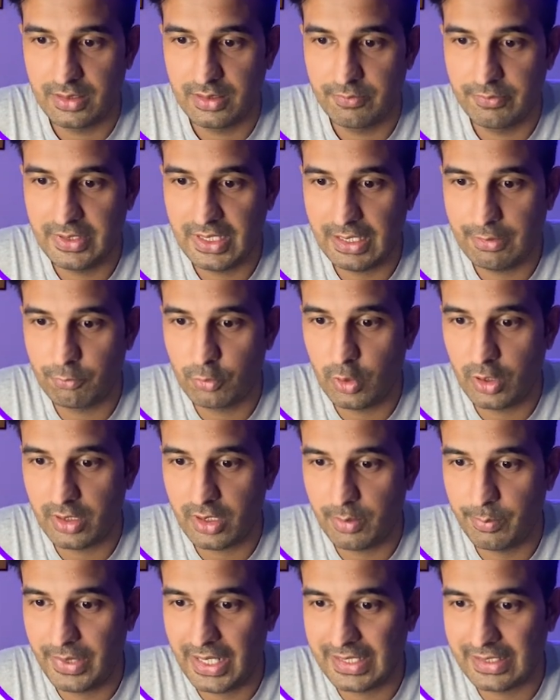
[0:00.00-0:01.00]
We have got
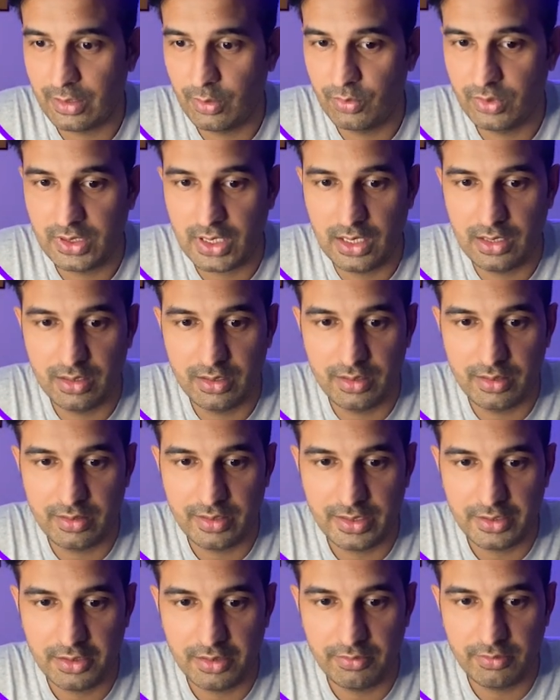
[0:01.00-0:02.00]
a background color
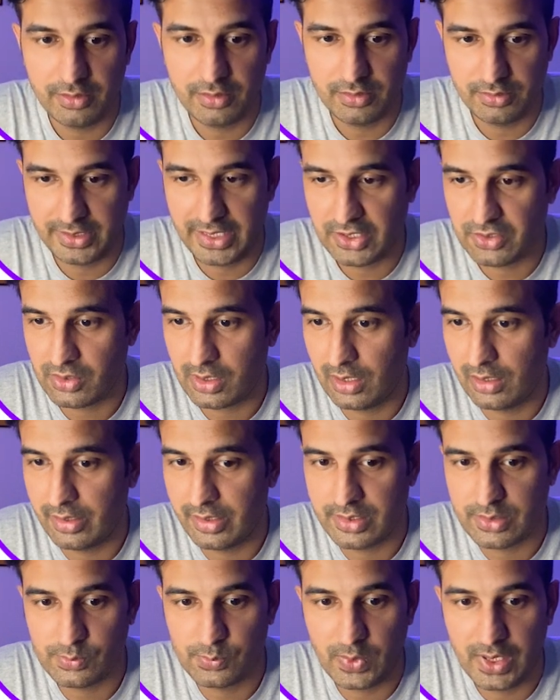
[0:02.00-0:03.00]
and the text color
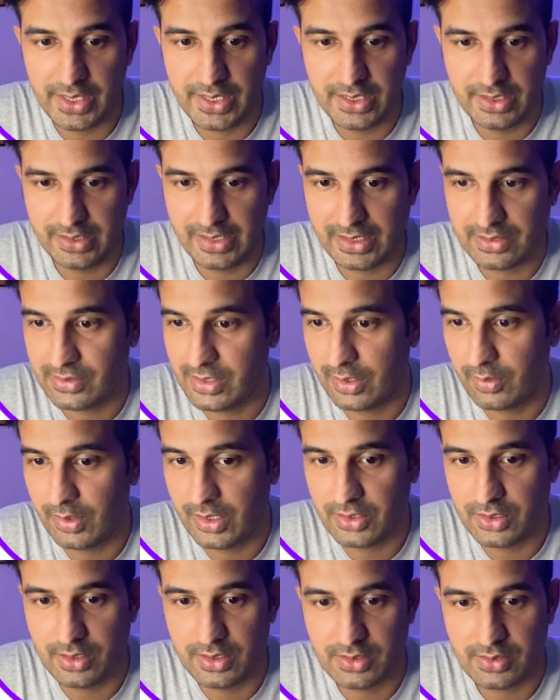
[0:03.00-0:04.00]
is white. Text
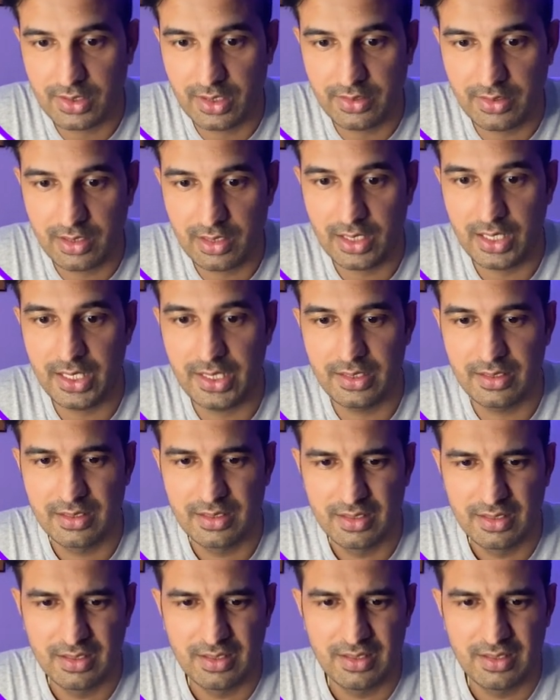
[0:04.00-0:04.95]
decoration is underlined.